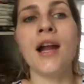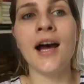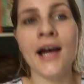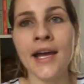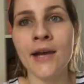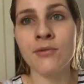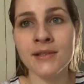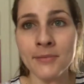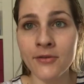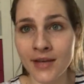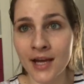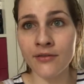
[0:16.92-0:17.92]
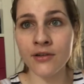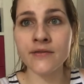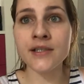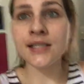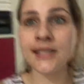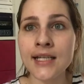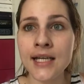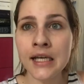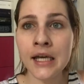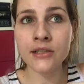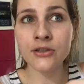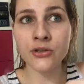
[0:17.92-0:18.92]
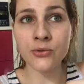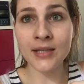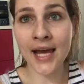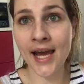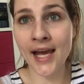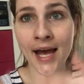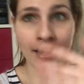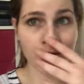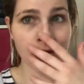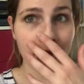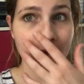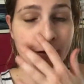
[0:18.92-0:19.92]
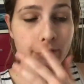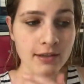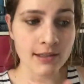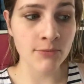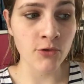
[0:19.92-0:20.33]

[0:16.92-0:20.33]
that I was moving out of university today. Actually, I left this